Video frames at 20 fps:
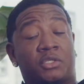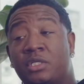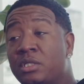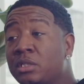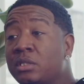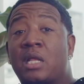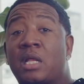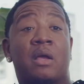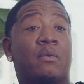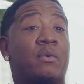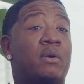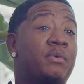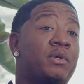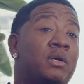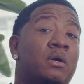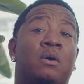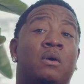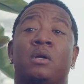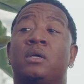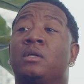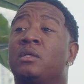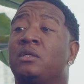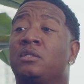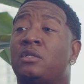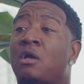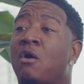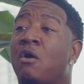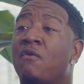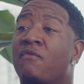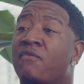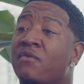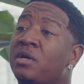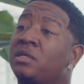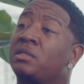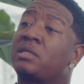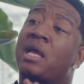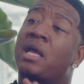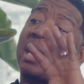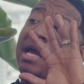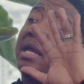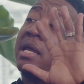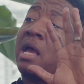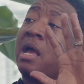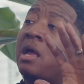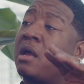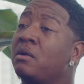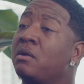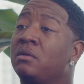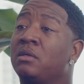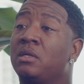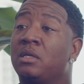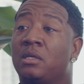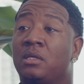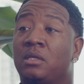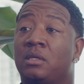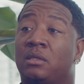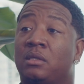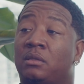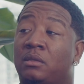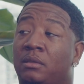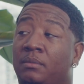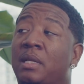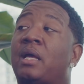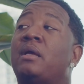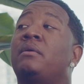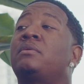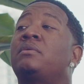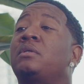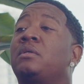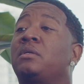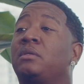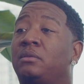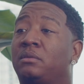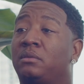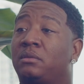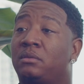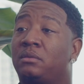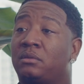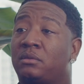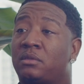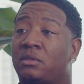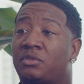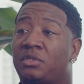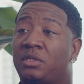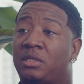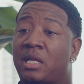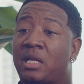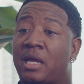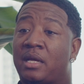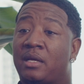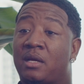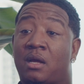she's like, where we going? The old friend said, hey, y'all. I'm like, what's up? So she like,